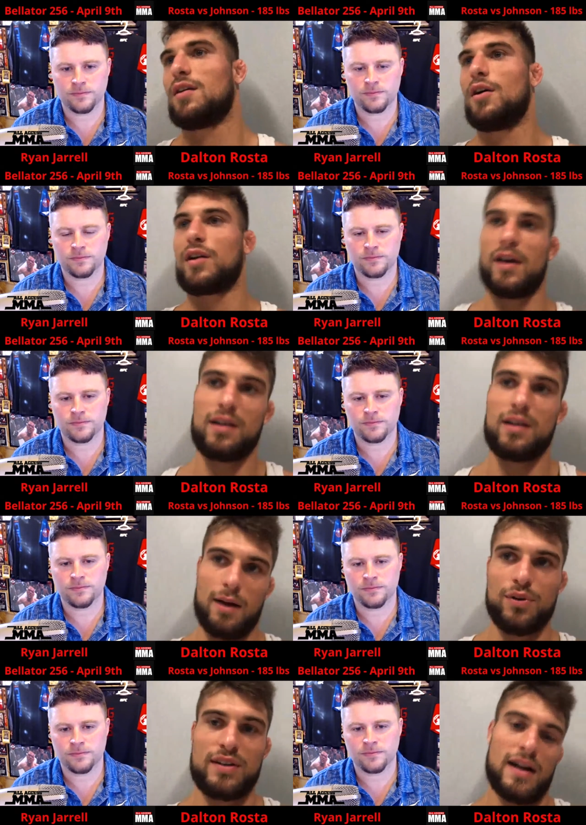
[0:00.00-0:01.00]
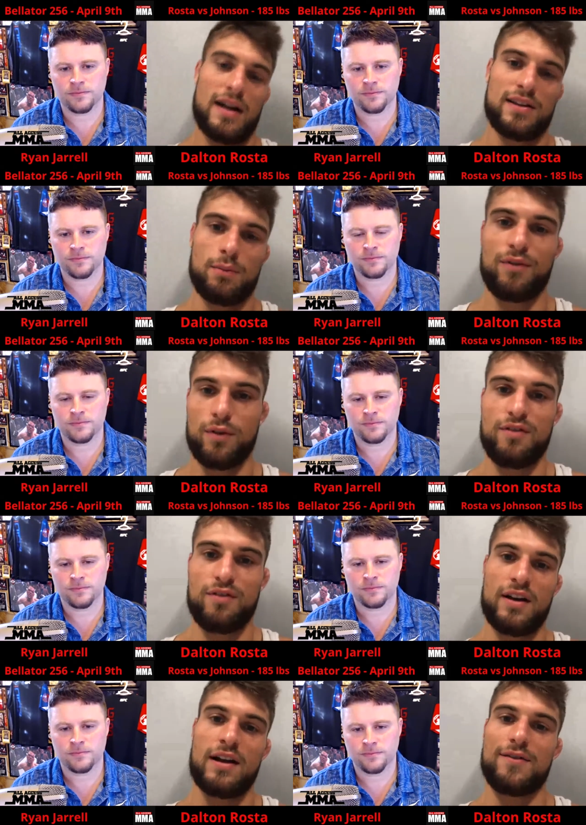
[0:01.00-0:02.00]
Speaker 1: okay, I put that out there before the
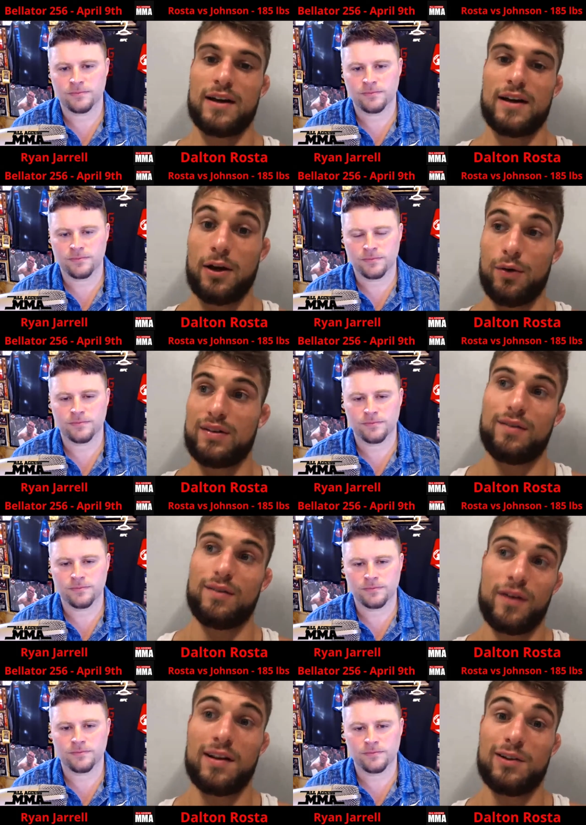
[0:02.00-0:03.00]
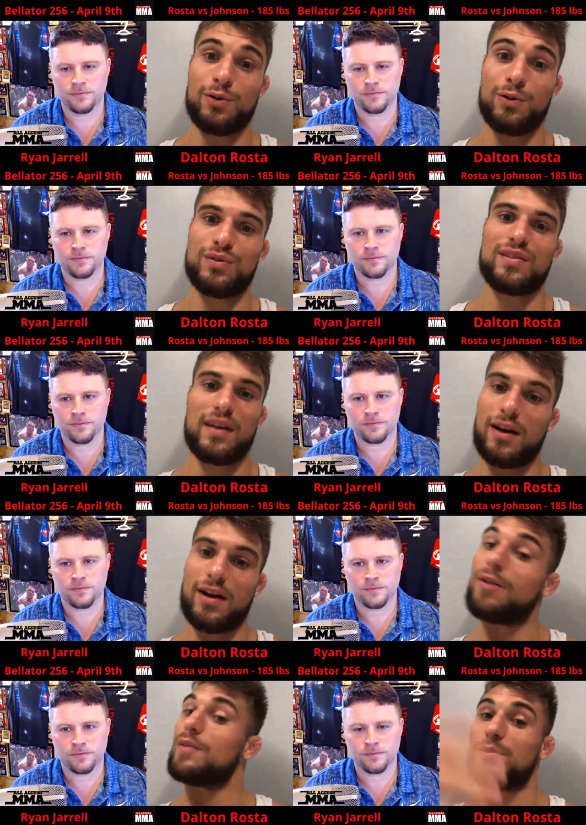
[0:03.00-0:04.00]
fight. Now if I go into the fight and lose, it's
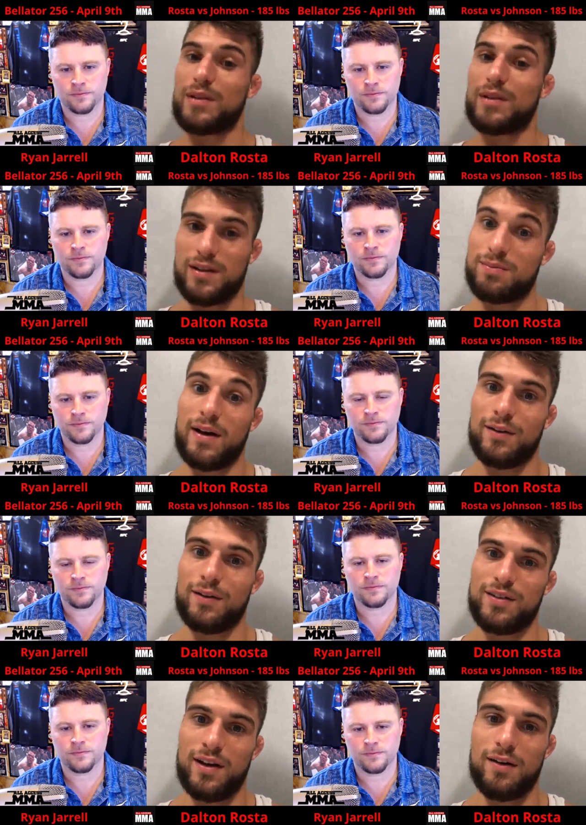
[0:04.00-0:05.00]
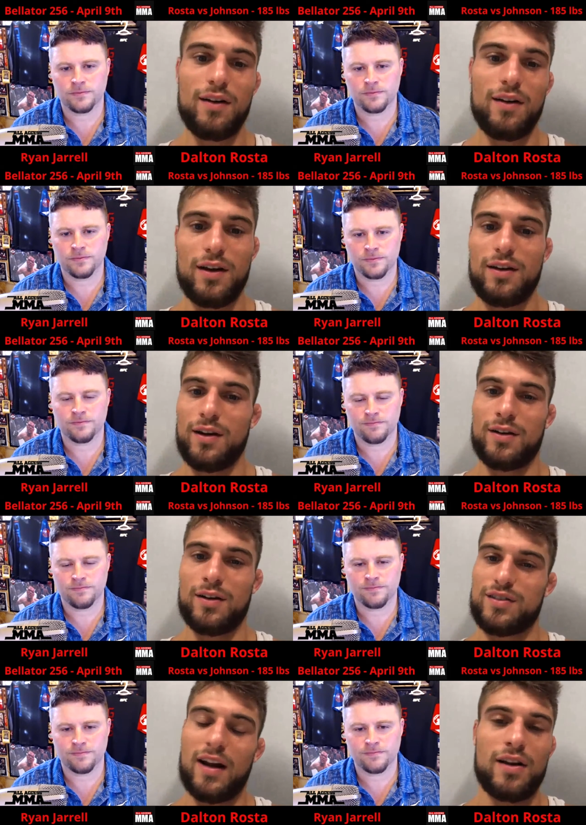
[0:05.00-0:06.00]
like, oh, it's because of my LCL you
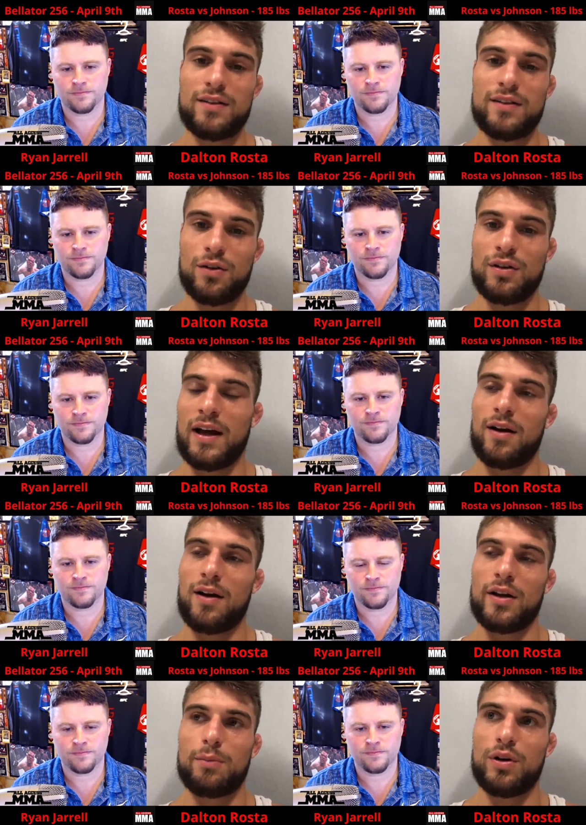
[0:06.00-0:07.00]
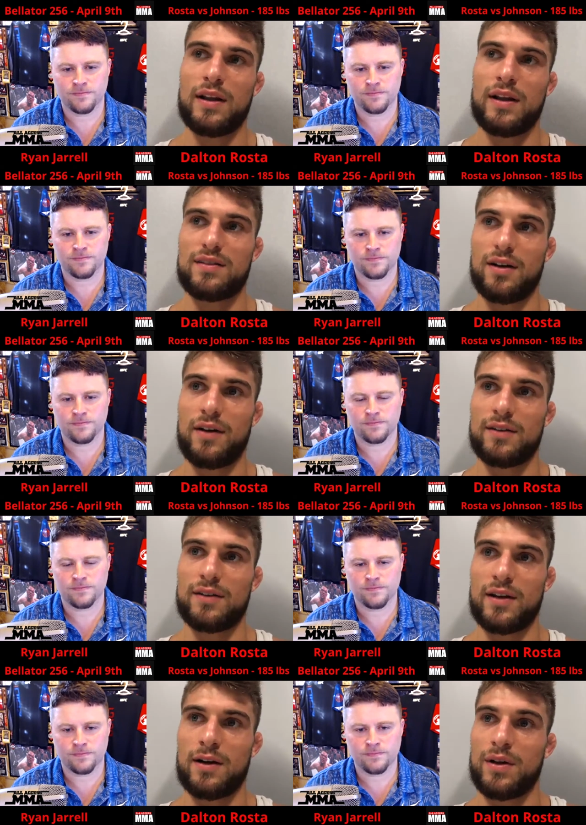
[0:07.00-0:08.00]
know. So I don't like doing that. I don't like putting that stuff
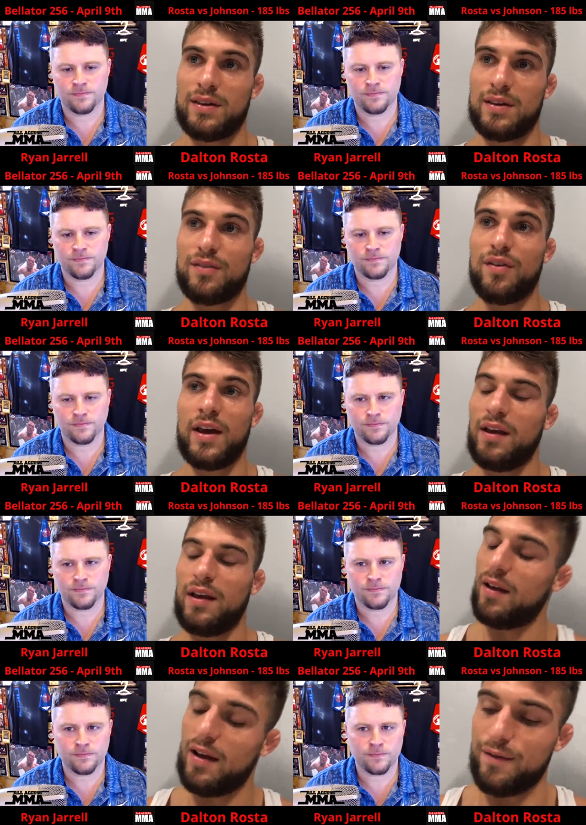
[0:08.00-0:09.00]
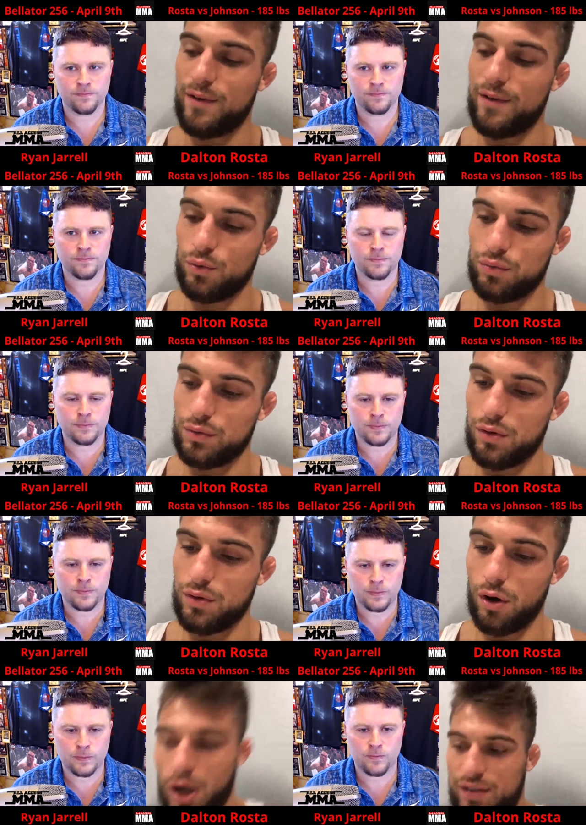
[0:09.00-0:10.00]
out there. But this fight, I feel
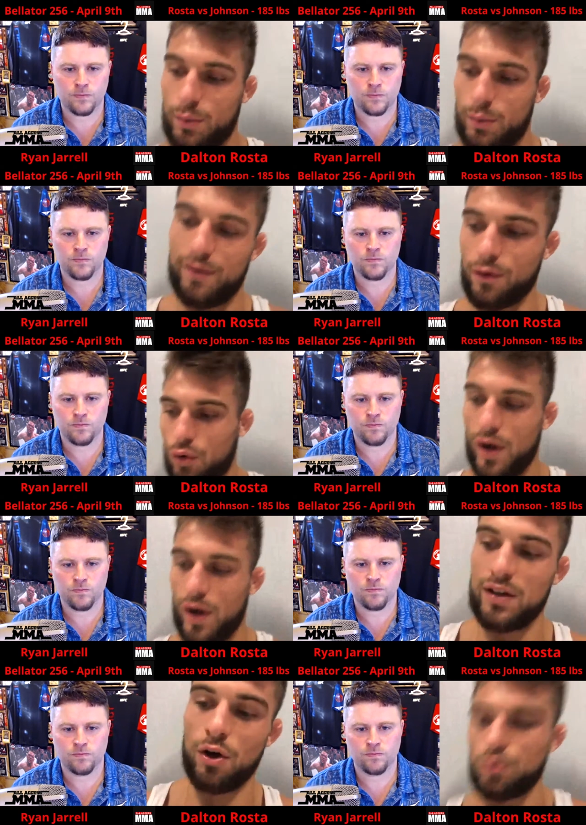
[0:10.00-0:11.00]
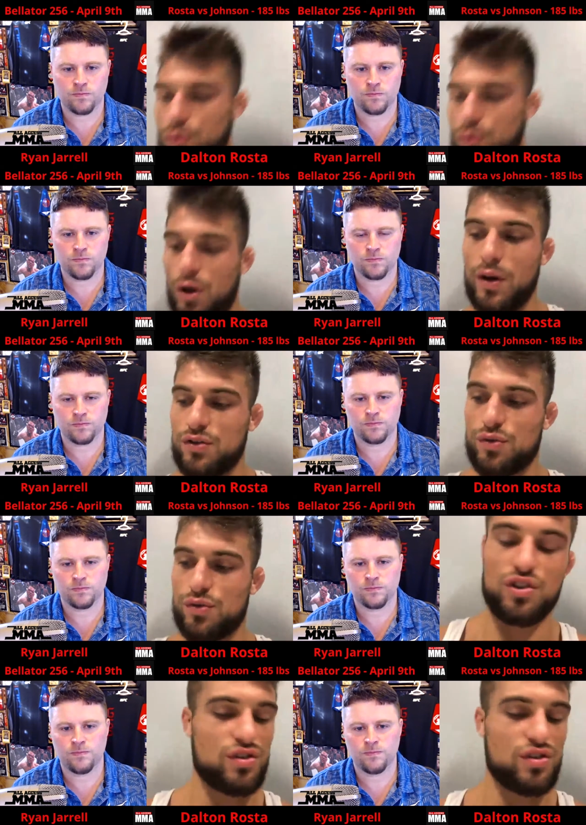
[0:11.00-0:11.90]
awesome. I feel great. No no injuries,